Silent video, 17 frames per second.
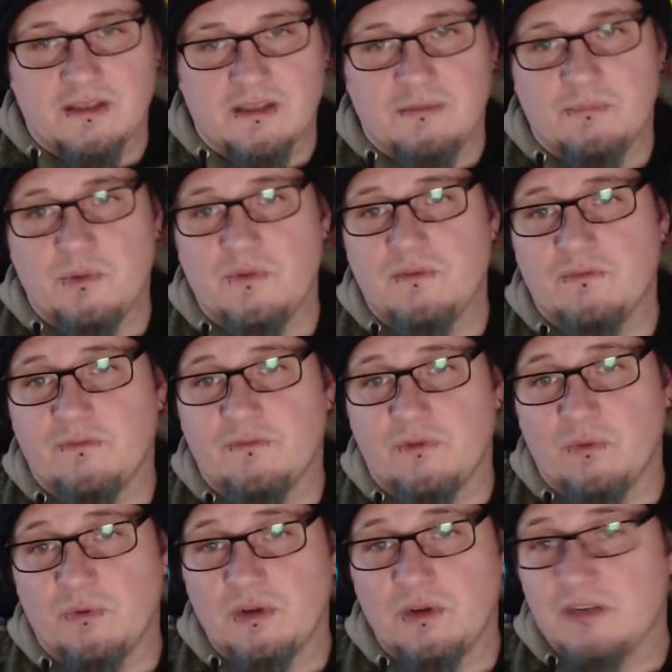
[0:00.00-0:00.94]
moving
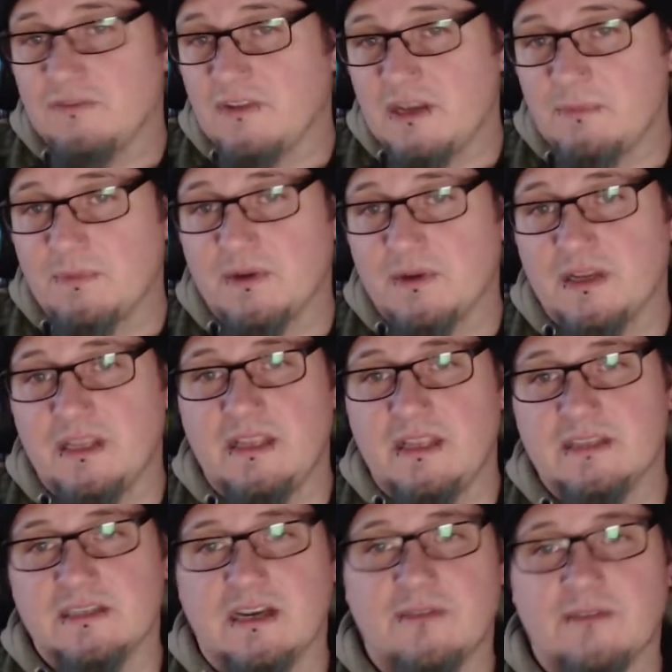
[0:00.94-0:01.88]
forward, if anybody
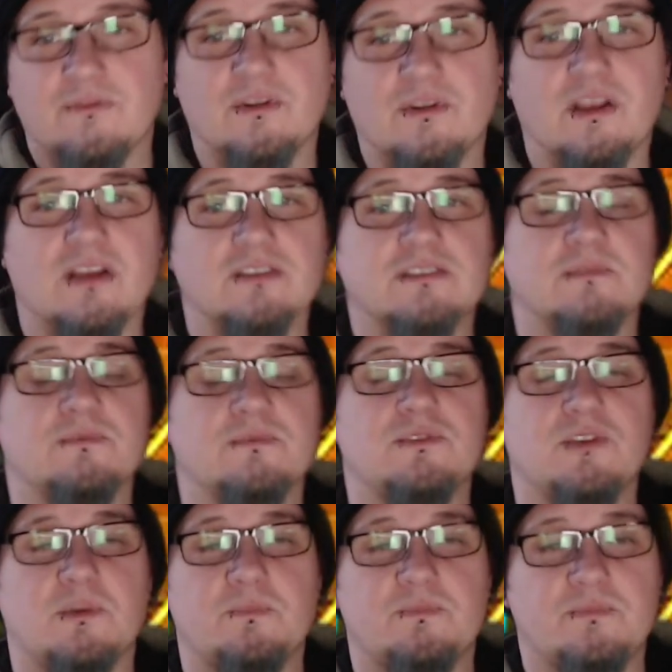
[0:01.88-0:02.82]
is after a custom
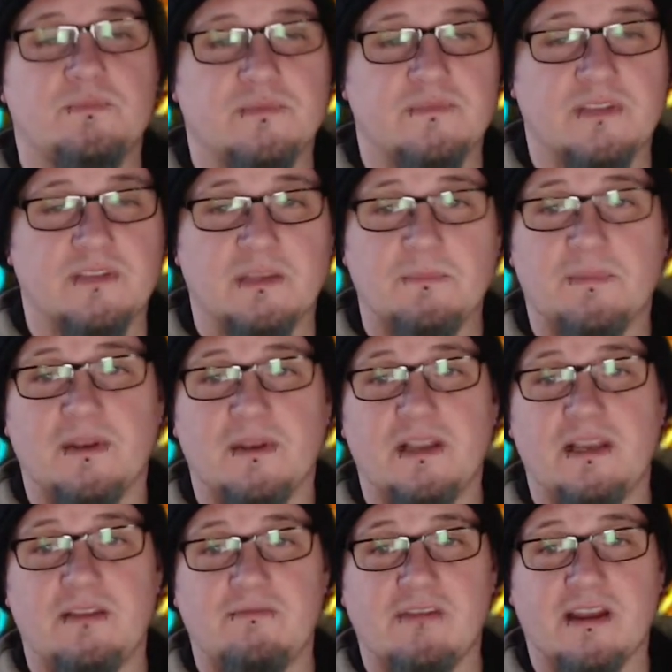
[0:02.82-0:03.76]
something
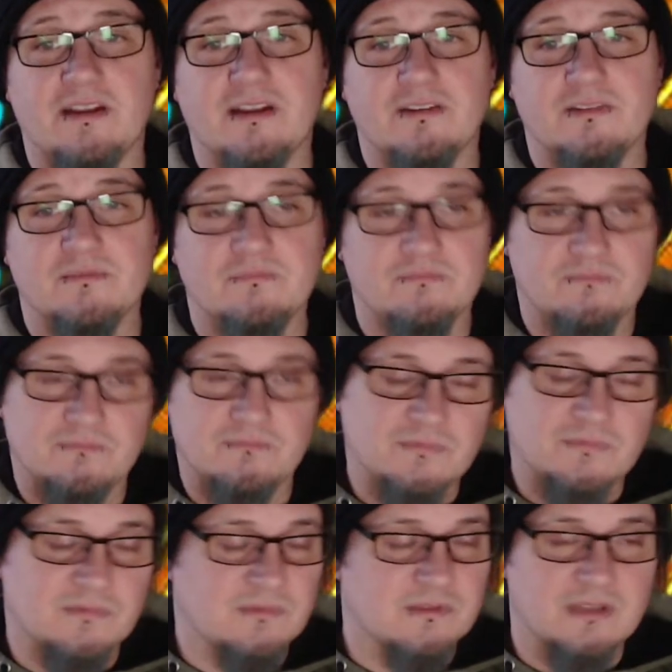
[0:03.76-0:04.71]
completely random,
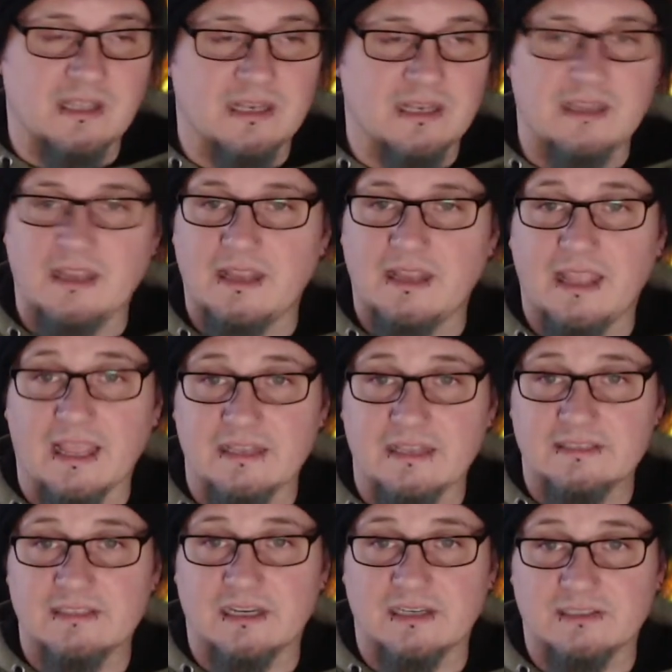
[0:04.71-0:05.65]
then get in
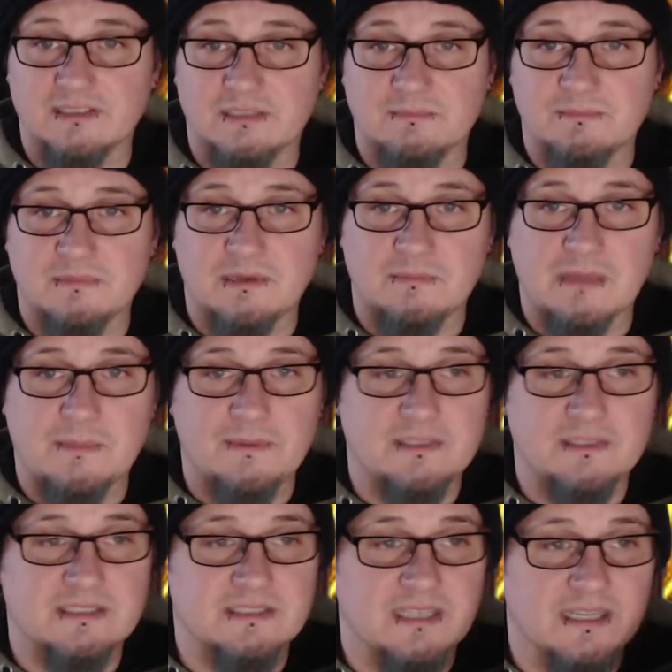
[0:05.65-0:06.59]
touch. I'm happy
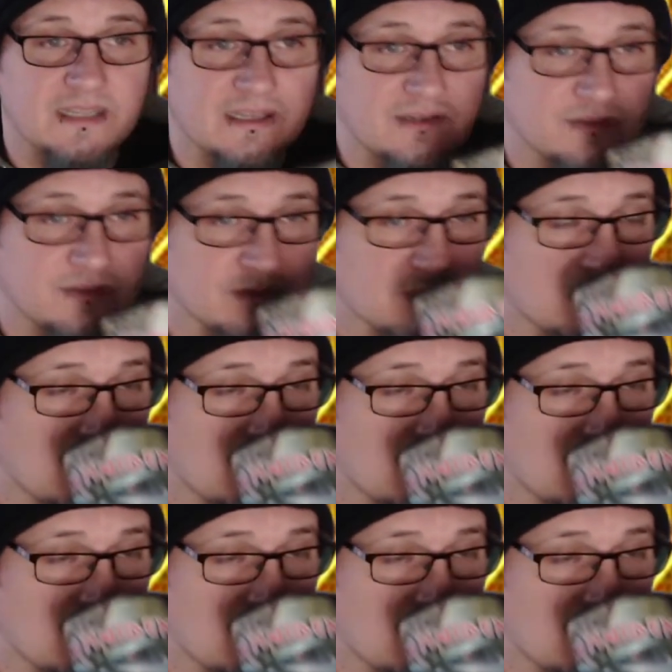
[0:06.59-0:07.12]
to take that on.